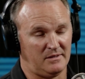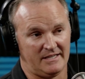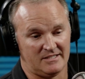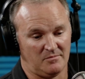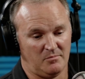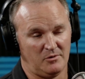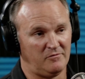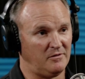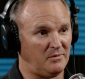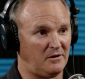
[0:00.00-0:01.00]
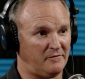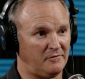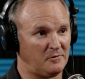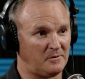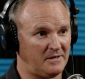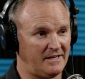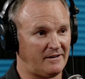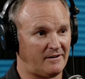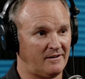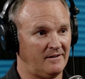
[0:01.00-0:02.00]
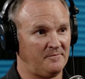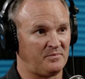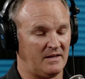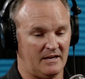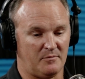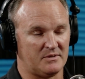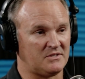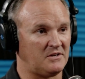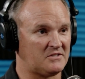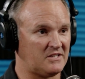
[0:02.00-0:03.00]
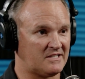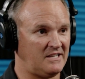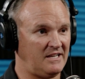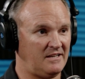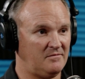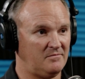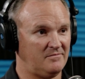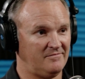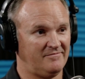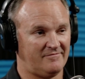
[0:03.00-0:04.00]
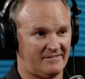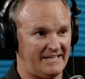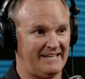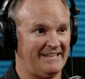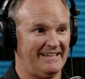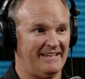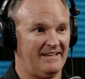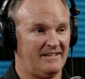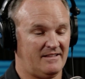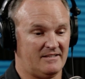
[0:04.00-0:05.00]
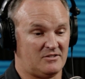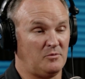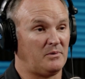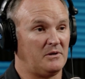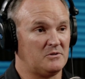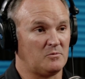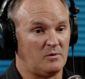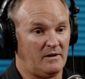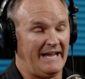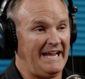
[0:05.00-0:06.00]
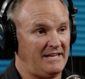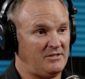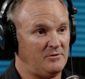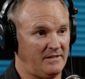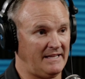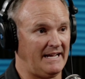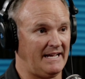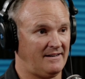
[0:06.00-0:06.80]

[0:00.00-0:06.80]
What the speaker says: Please move the ball forward here and help us all succeed, right? The super user will aid you in that.